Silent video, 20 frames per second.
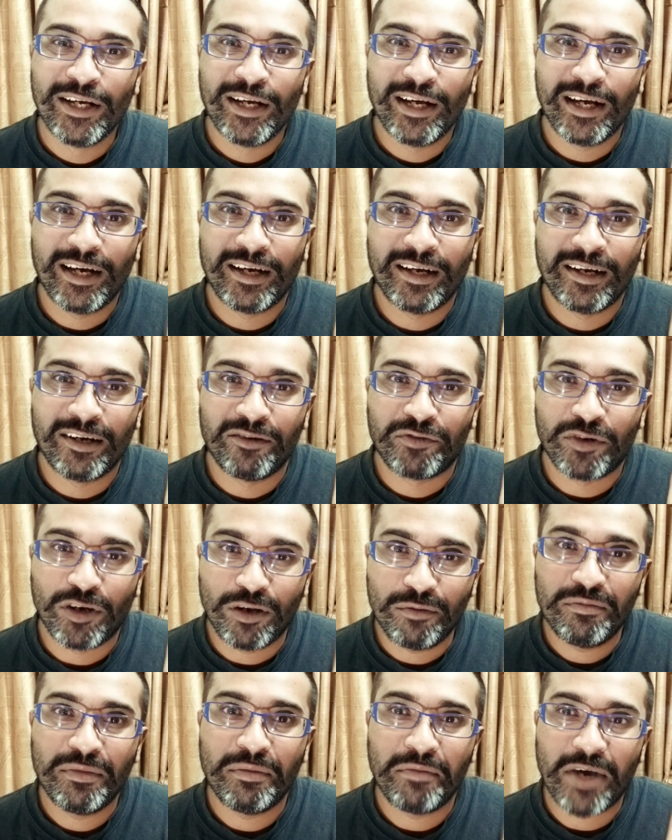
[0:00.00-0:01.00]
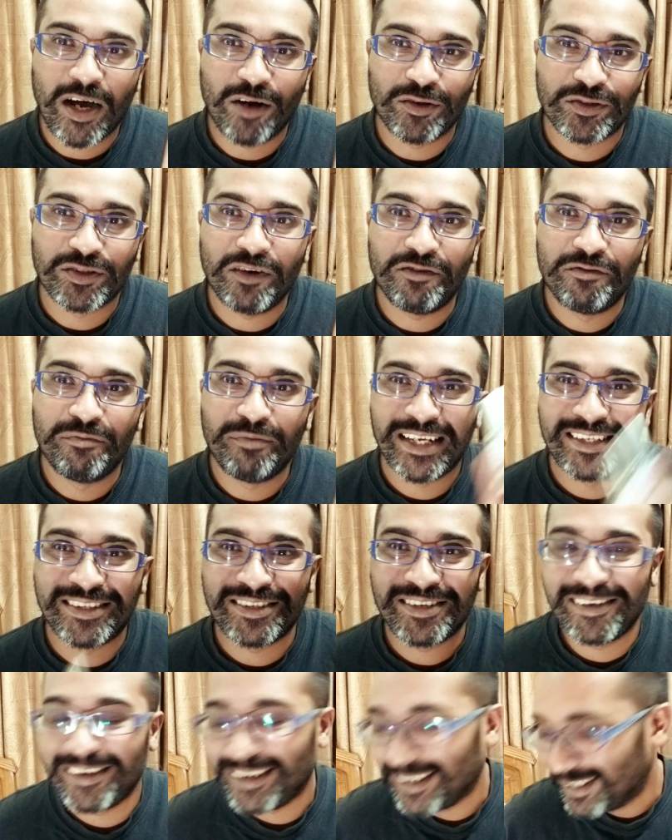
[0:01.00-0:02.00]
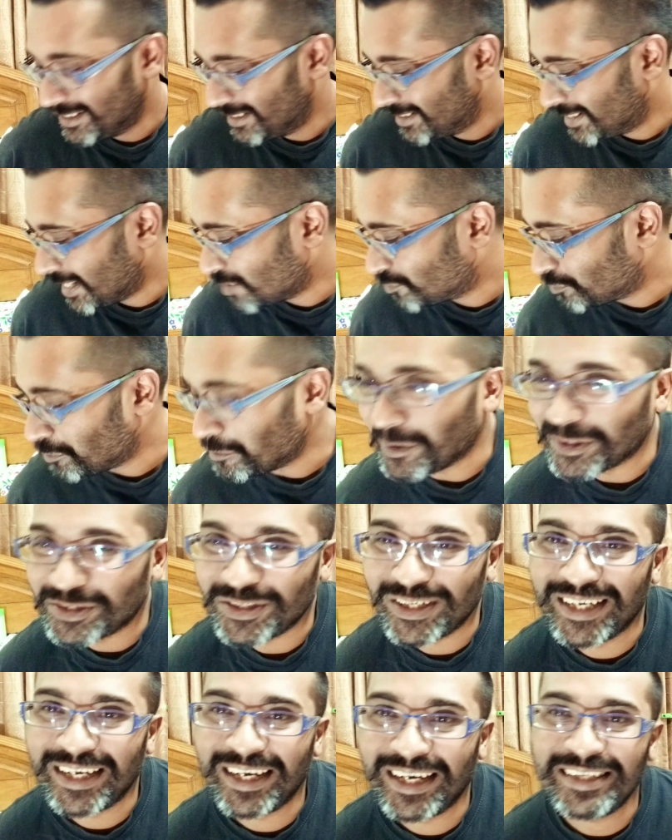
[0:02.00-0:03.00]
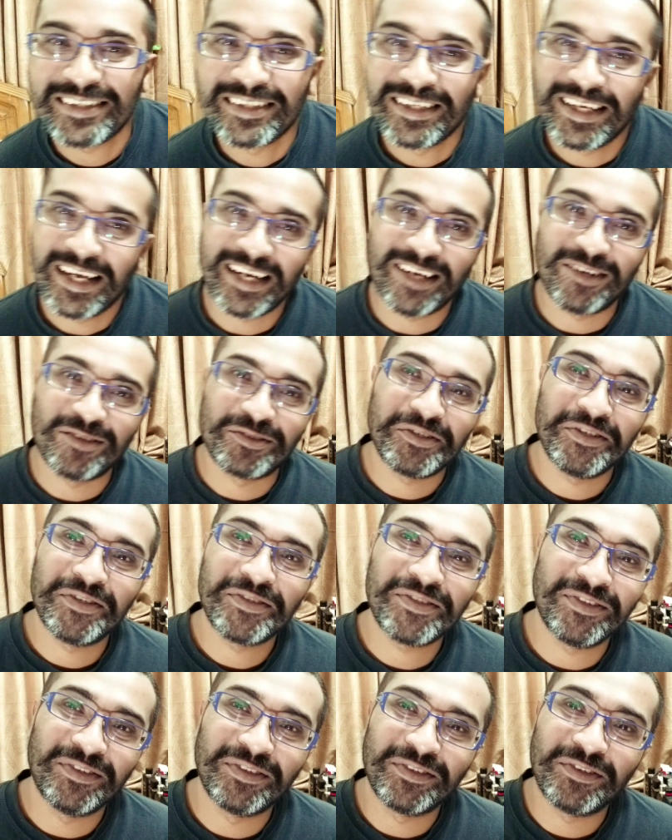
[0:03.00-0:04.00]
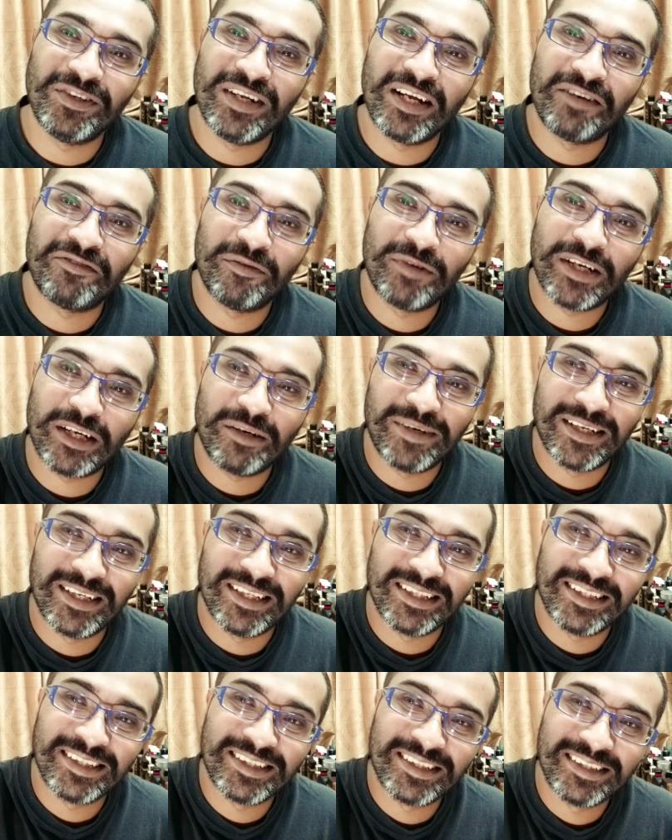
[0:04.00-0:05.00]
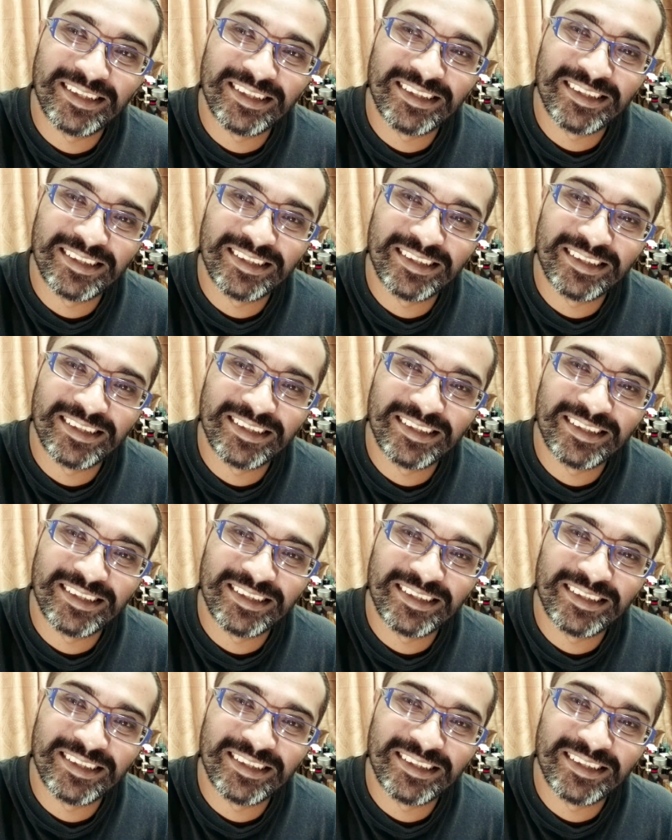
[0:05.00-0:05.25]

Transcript: uh, from house of Mancera. Thanks for watching guys and I'll see you soon. Good night from Dhaka, Bangladesh.